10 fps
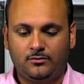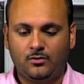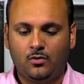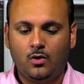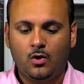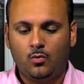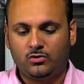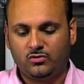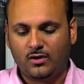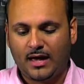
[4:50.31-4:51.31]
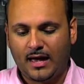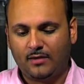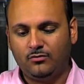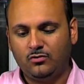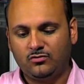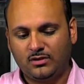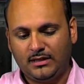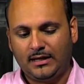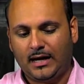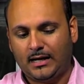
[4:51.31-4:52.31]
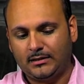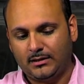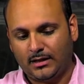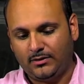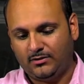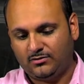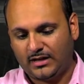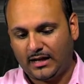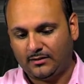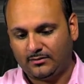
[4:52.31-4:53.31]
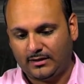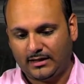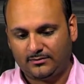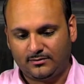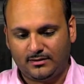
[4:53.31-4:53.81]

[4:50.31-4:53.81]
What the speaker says: So what you'll have usually on these child's glasses,